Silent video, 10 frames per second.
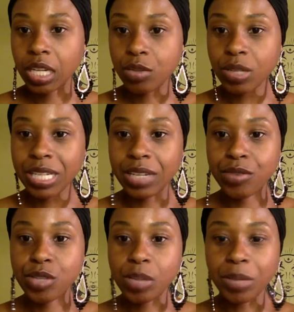Just wanted to give
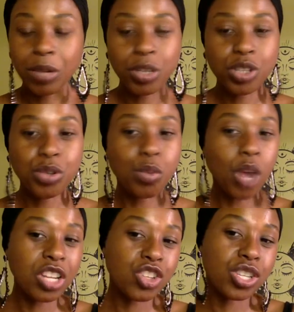you something. I want you to
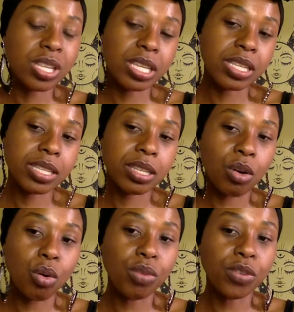watch this
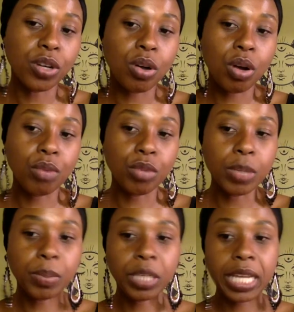over on
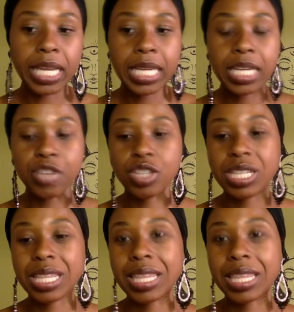replay and just